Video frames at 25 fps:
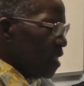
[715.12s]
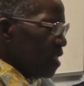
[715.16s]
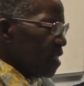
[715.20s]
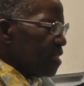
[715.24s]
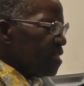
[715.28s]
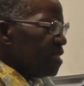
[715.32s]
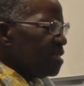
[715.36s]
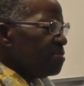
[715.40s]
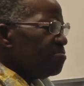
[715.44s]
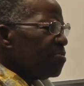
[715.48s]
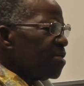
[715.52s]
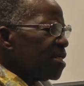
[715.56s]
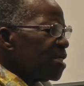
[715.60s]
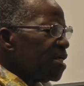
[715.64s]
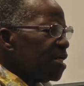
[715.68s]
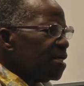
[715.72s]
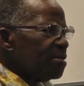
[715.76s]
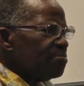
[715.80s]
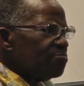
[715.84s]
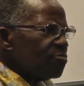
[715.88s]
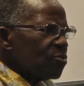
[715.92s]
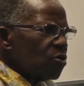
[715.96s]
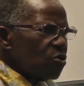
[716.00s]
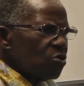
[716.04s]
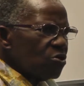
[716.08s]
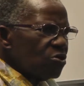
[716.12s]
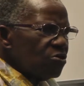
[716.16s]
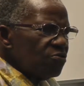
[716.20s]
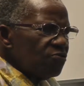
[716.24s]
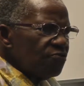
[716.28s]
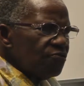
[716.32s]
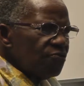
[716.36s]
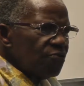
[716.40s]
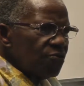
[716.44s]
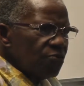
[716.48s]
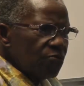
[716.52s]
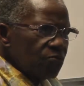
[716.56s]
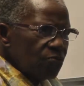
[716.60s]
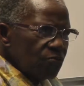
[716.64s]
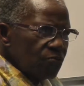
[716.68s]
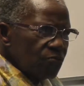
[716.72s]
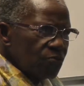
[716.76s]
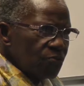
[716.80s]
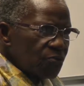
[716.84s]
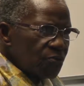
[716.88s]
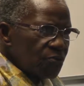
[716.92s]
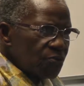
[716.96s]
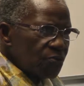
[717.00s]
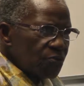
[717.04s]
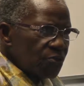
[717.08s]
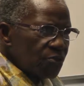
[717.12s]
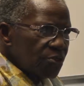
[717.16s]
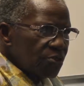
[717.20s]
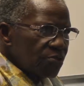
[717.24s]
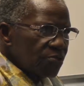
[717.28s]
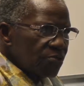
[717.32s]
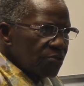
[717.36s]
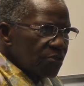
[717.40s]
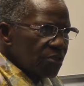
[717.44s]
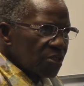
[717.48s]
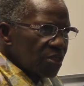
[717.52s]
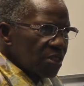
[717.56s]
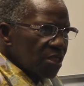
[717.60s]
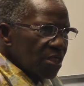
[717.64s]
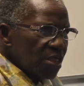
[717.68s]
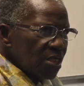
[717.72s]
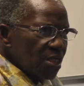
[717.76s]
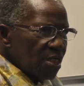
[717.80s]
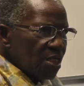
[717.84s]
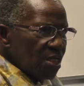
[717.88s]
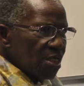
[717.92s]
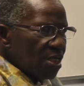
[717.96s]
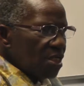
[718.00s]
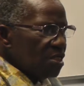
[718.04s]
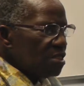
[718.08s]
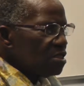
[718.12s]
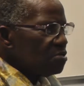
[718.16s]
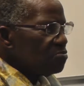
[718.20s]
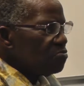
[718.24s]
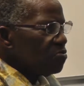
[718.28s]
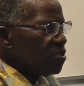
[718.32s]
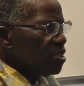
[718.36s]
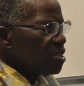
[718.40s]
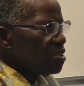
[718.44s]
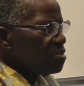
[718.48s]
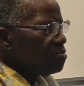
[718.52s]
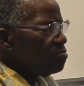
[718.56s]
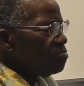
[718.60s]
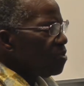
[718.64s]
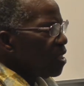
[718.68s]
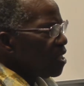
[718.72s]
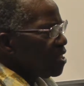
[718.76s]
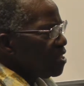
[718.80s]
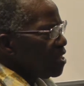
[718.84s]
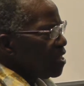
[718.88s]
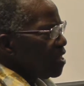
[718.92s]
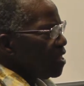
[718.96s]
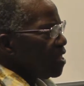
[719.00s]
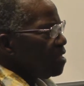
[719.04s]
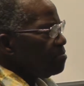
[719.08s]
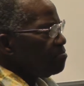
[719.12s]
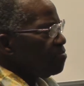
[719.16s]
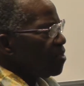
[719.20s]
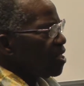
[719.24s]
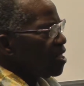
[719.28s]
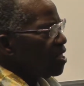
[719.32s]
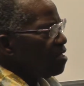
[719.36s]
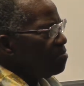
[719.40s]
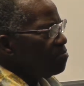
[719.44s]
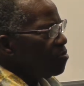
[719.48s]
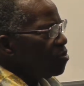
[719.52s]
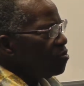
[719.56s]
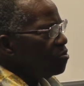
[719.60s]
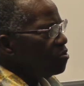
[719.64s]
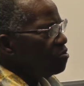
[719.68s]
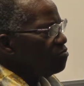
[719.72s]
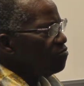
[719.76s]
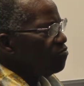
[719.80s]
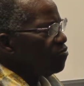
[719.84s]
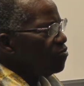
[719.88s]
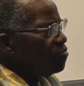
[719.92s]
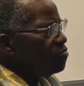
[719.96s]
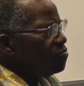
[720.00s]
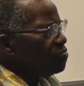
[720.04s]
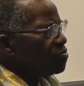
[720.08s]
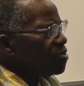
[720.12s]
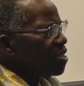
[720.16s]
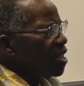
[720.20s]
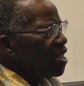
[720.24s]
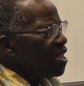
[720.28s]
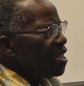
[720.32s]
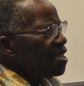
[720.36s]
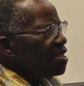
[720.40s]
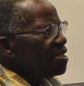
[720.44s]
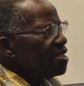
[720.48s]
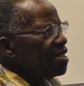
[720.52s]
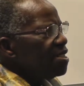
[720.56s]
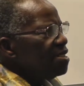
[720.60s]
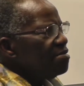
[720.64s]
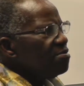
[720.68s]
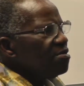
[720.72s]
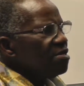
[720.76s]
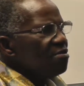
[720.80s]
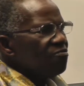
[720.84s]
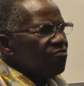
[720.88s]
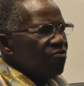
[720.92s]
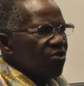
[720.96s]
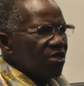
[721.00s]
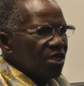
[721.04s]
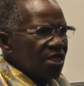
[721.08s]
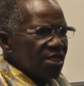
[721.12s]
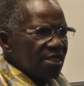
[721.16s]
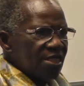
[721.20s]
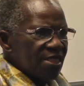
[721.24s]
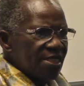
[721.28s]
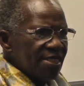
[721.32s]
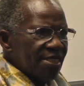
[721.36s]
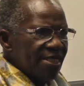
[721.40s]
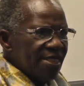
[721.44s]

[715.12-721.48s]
They become confused. And the reason why they become confused, they're living in a